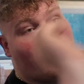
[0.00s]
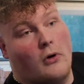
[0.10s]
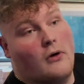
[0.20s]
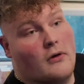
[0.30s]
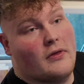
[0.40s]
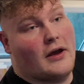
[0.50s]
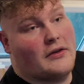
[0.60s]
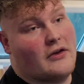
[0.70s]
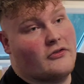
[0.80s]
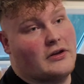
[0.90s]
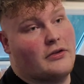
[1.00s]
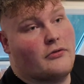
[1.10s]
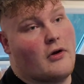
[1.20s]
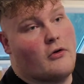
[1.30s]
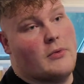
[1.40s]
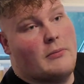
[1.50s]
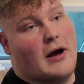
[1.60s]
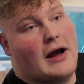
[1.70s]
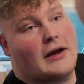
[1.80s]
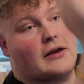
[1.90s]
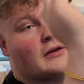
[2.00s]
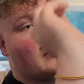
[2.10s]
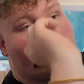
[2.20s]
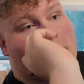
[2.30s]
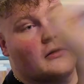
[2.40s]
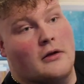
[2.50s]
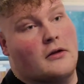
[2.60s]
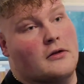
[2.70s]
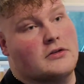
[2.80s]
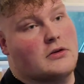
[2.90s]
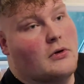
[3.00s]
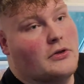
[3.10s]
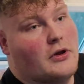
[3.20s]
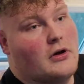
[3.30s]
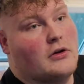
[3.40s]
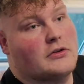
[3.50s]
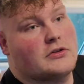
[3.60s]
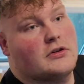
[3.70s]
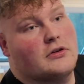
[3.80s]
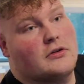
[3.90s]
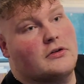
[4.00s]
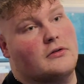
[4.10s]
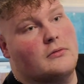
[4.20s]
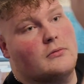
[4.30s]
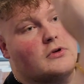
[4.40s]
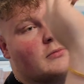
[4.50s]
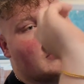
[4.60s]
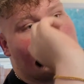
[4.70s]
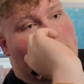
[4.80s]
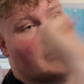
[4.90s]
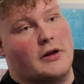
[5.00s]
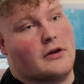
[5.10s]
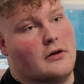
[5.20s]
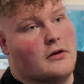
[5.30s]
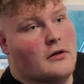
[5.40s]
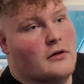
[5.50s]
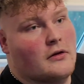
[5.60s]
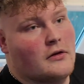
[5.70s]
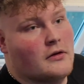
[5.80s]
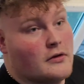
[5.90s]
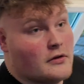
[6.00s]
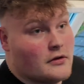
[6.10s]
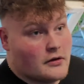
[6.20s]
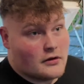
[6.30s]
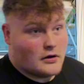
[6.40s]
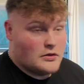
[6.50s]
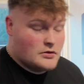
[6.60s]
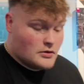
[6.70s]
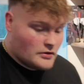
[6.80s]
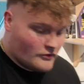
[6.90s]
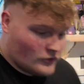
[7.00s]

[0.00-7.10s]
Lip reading: but they are definitely throwing me back to what darts would have been like. Another